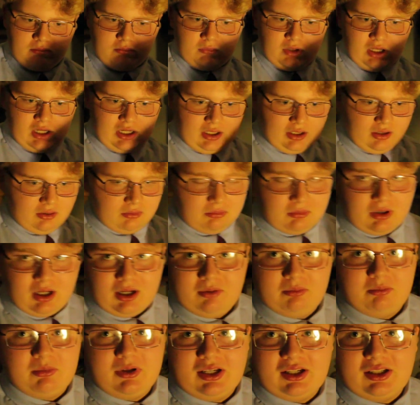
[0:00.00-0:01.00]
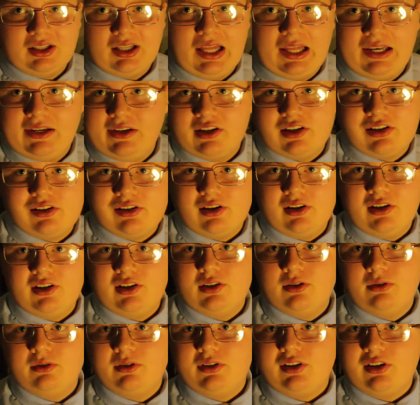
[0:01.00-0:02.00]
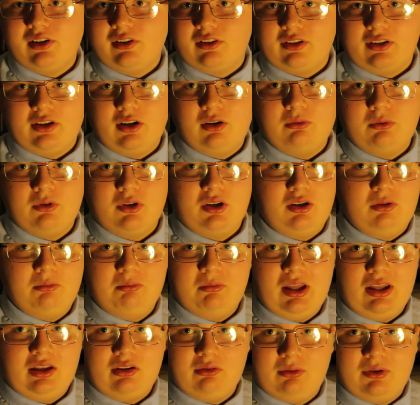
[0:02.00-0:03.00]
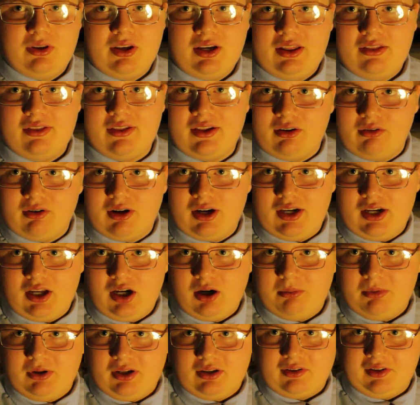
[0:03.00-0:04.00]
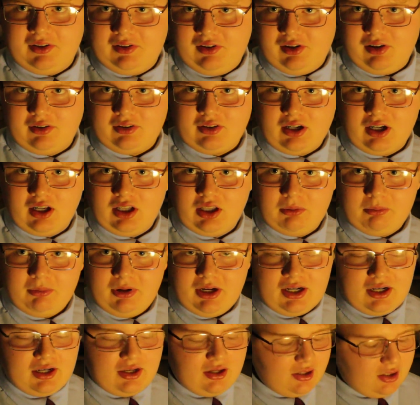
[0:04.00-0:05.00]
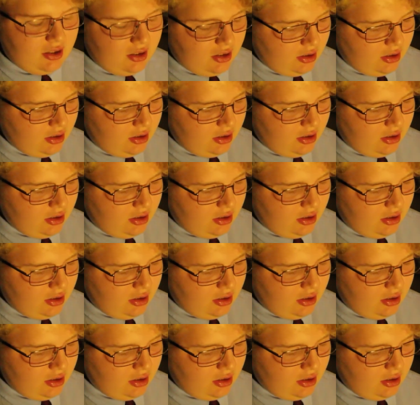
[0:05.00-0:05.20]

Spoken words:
I'd be glad to show you. It's just I don't want to mess with anything right now because I just collimated it.